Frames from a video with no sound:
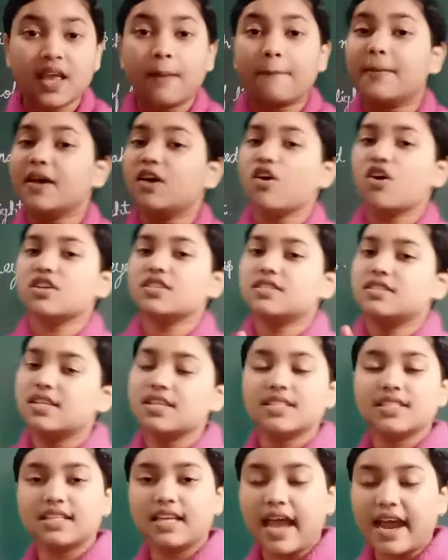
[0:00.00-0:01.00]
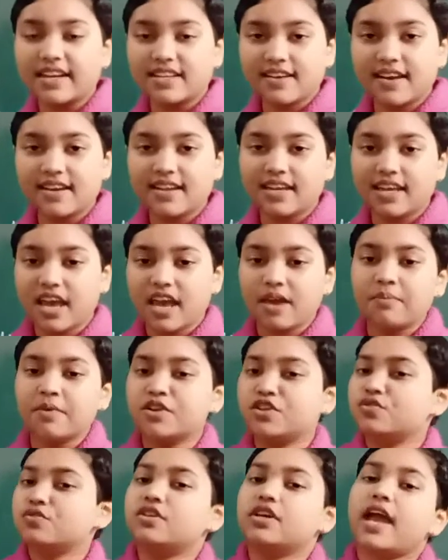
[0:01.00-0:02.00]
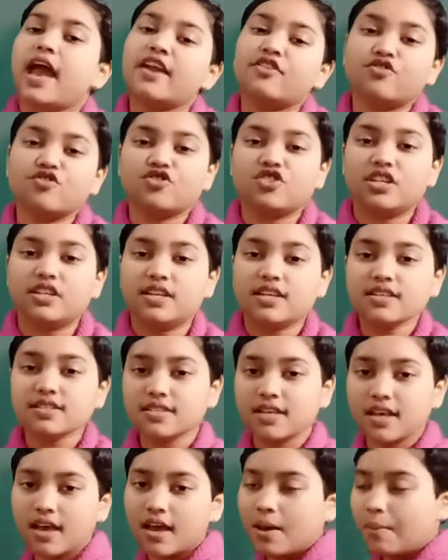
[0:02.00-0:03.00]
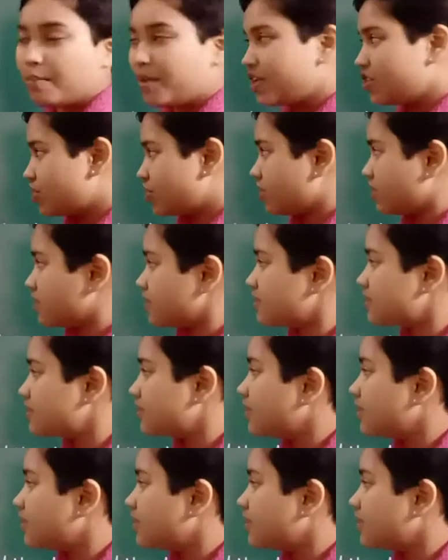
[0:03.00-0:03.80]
because this category came into the heterogeneous mixtures.